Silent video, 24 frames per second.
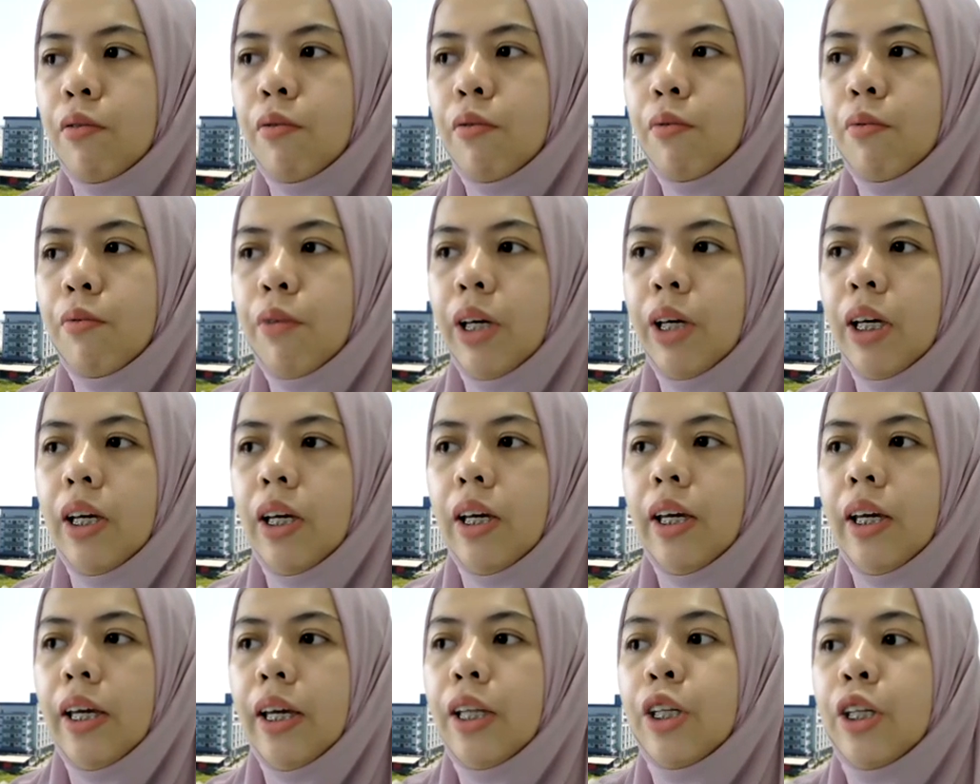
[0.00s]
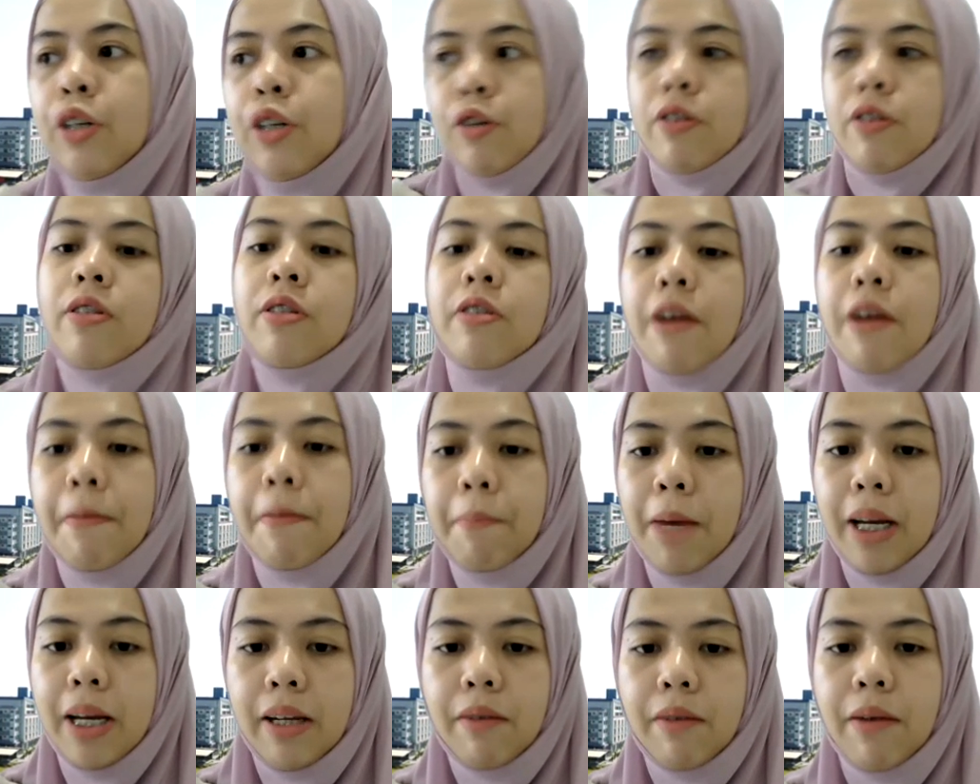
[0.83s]
we incurred some
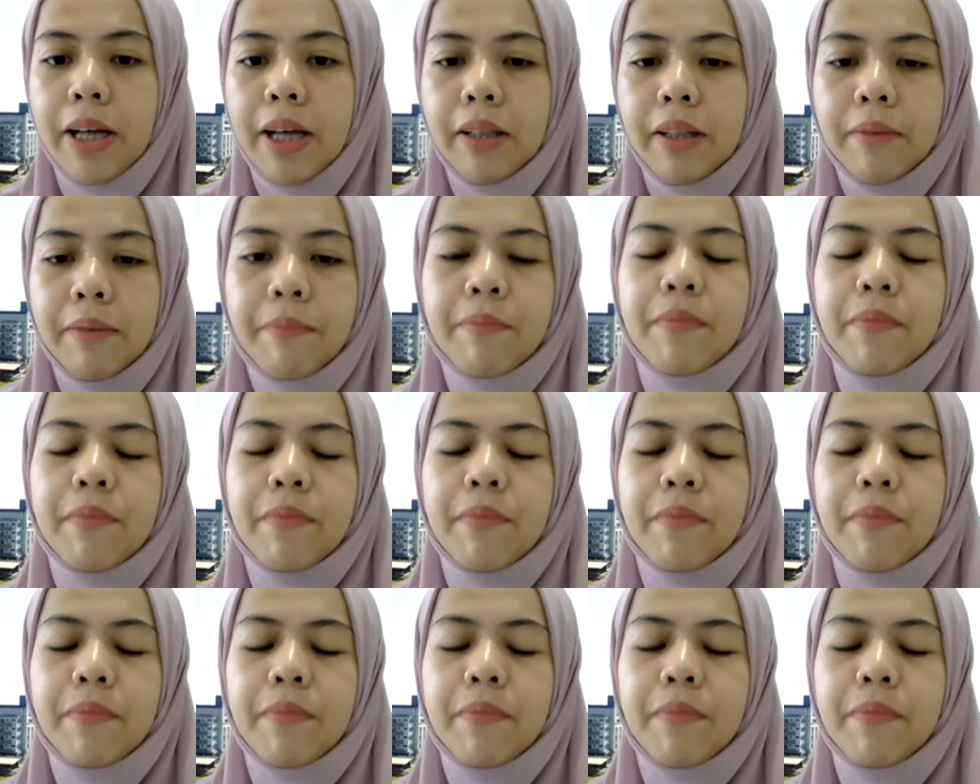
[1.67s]
money, right?